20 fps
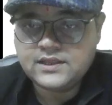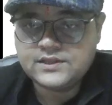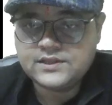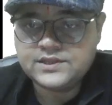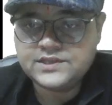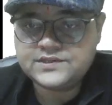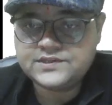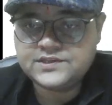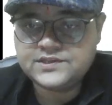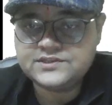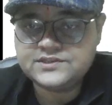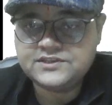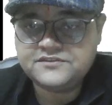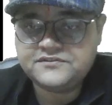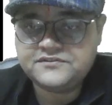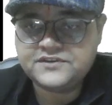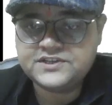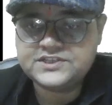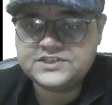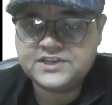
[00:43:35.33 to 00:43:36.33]
this is the
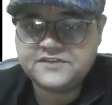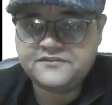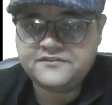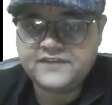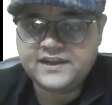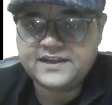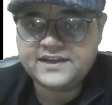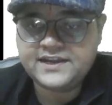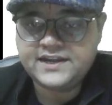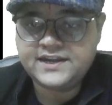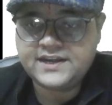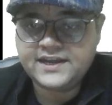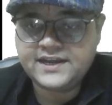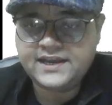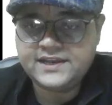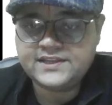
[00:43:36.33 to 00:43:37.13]
first reflected ray,